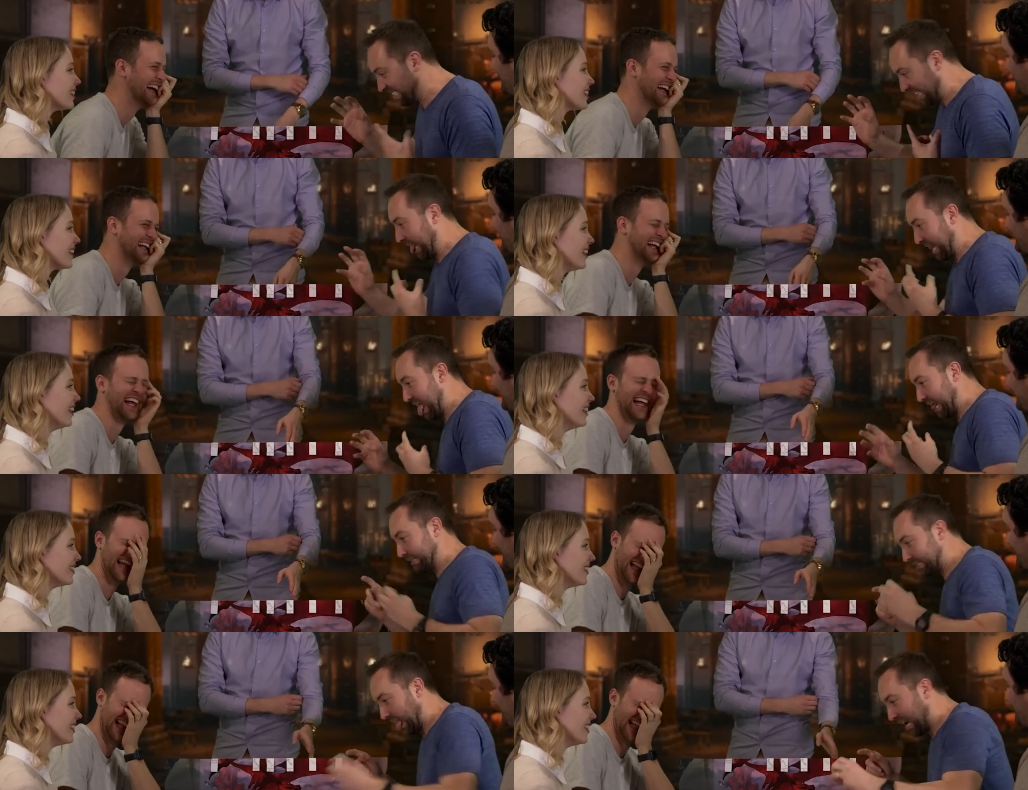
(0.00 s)

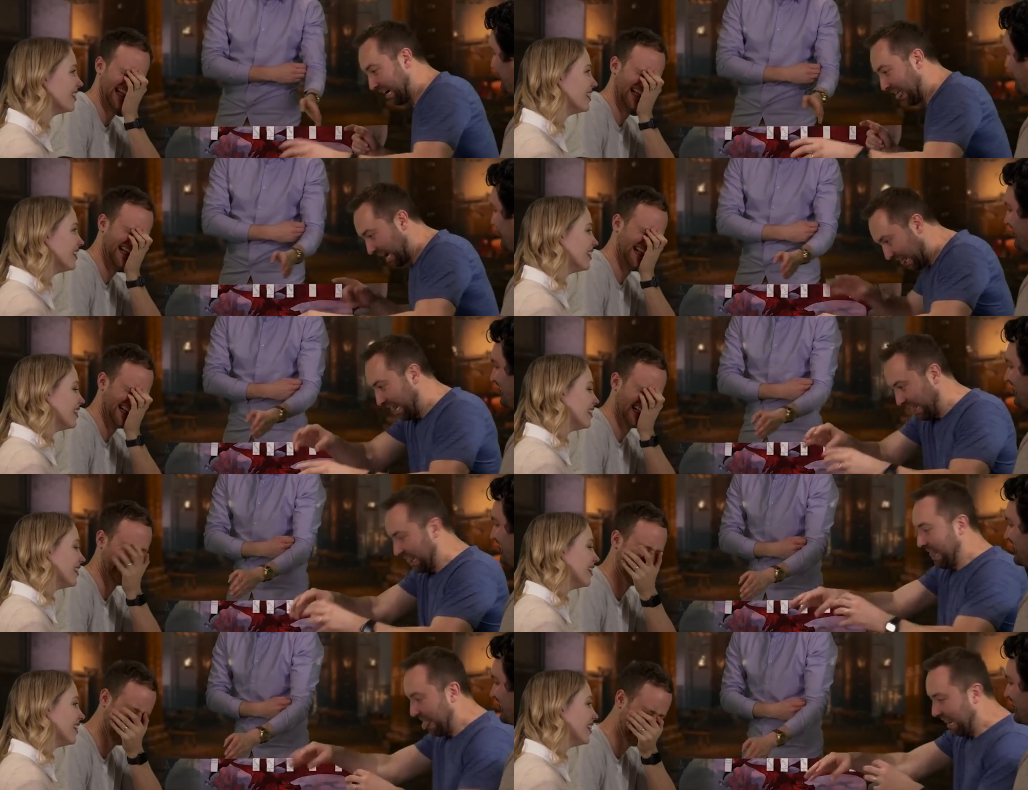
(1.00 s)
Speaker 1: Okay. Then it
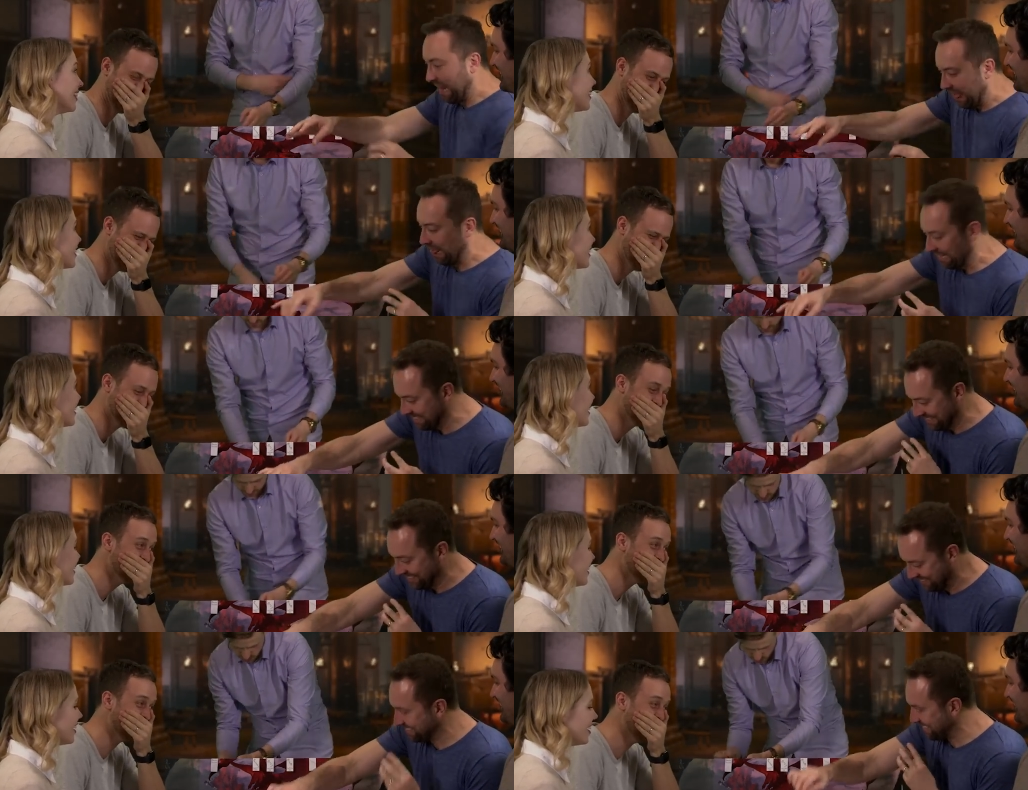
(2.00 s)
is
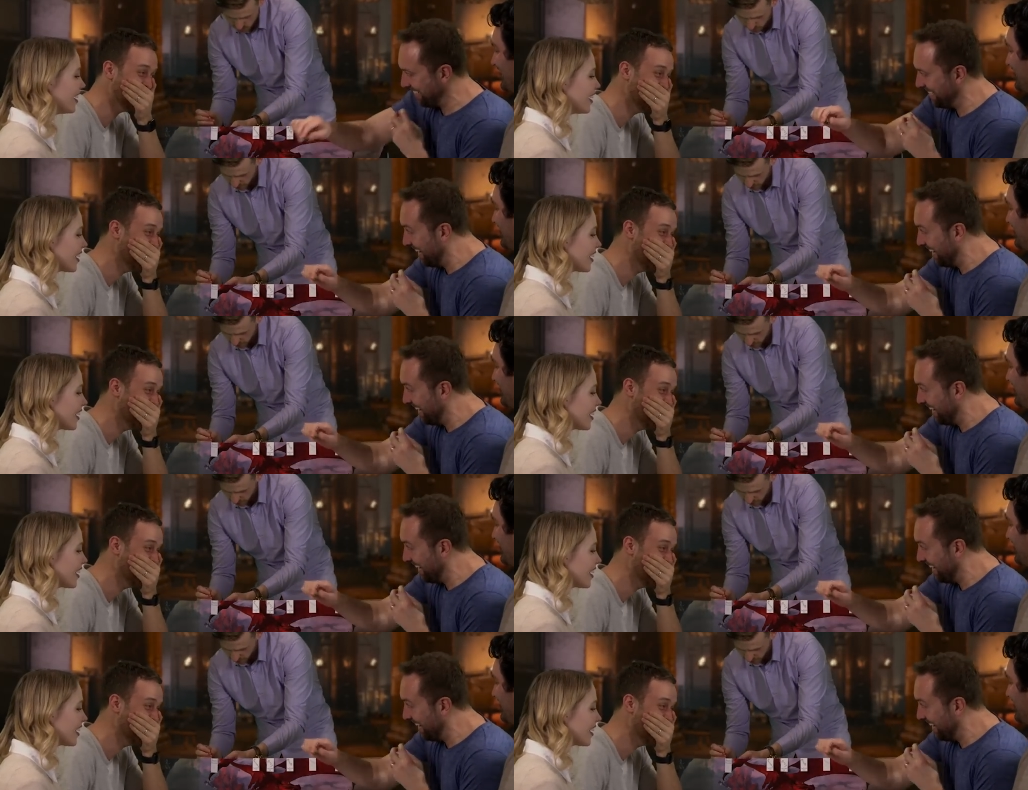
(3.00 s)
round 2.